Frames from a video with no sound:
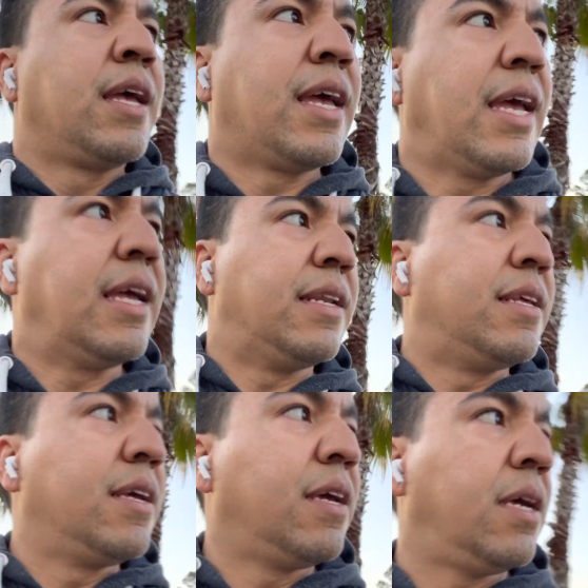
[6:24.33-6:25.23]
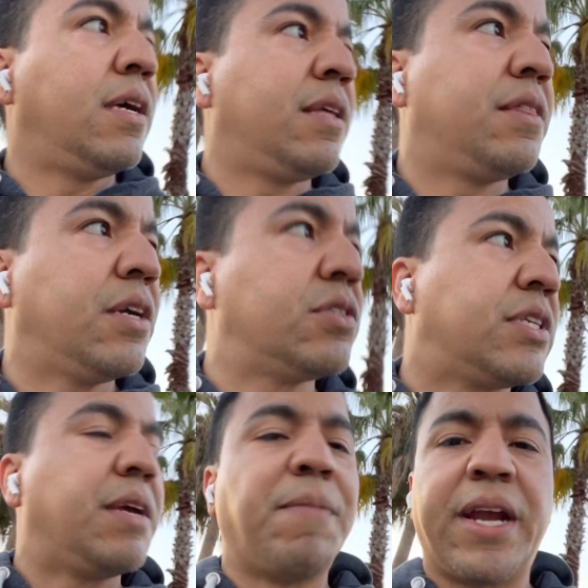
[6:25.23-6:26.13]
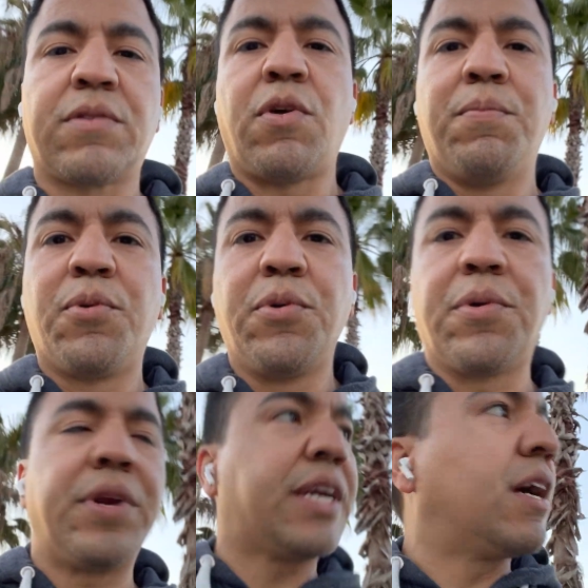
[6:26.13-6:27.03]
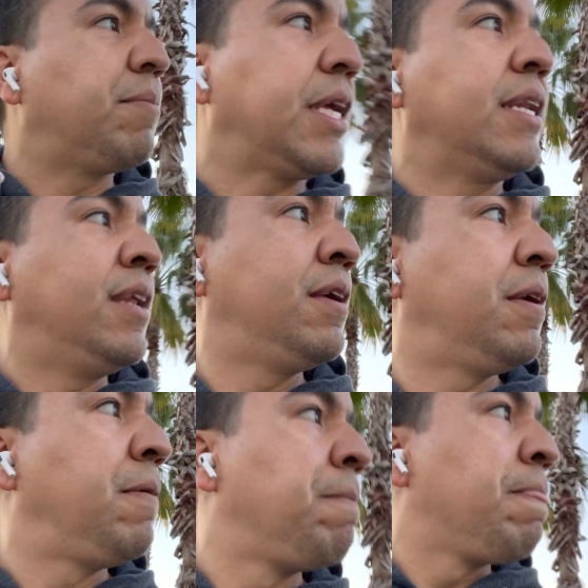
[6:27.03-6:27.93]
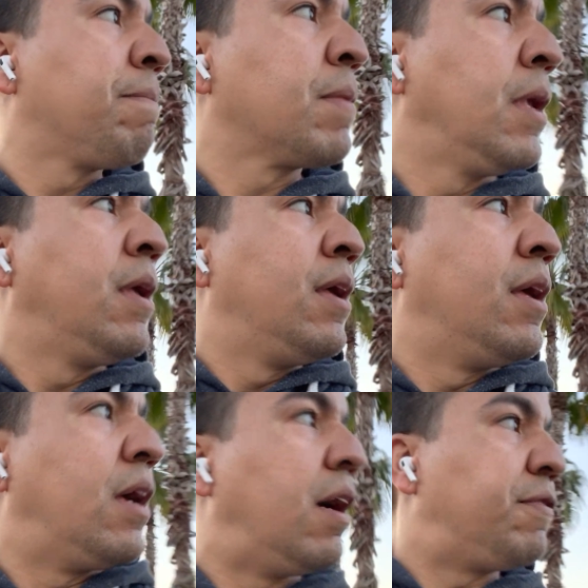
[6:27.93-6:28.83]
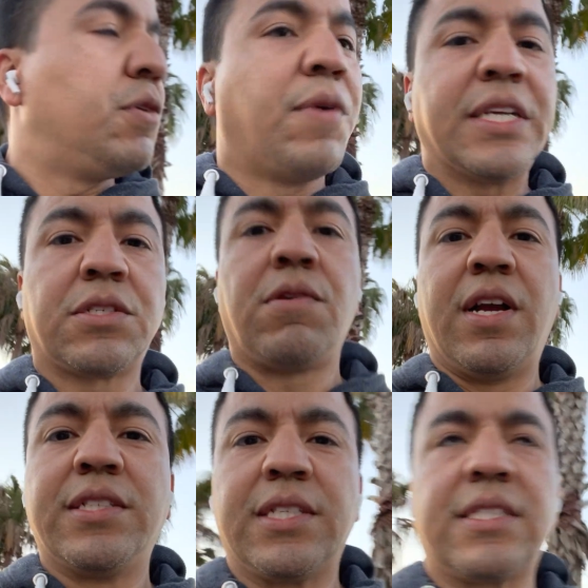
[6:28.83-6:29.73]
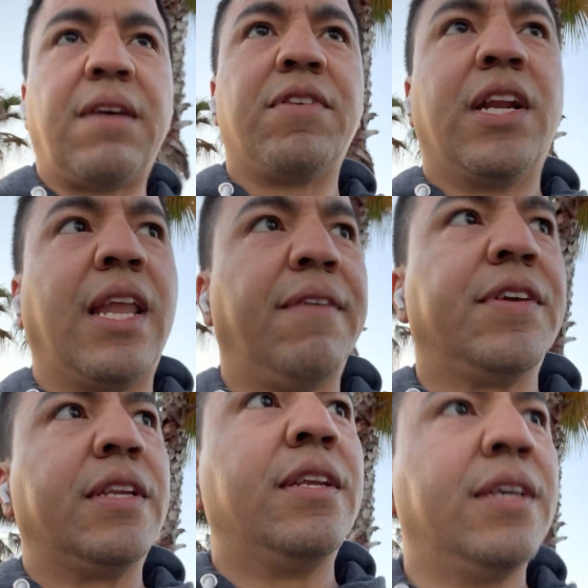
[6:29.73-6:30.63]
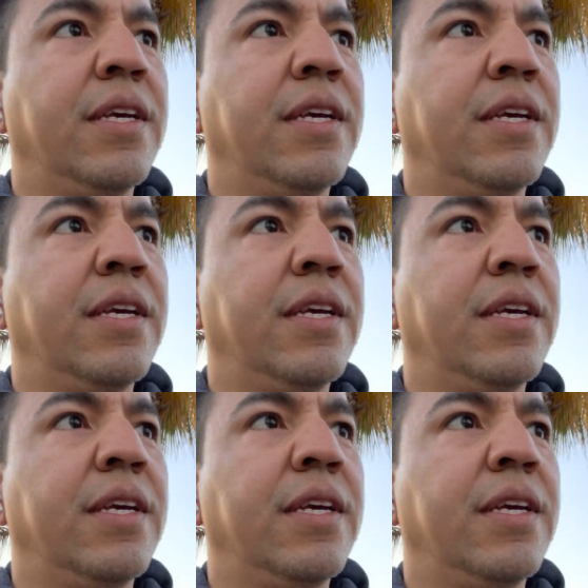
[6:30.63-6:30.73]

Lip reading: and there's a microbrewery coming, a few restaurants, a 7-Eleven,